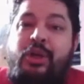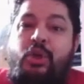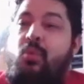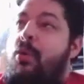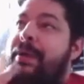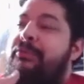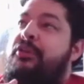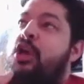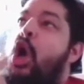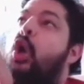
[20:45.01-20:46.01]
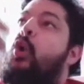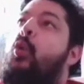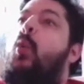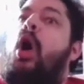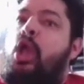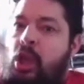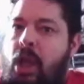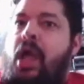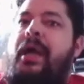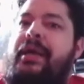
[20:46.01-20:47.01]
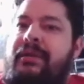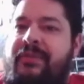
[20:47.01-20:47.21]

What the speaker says: you won't be able to go online.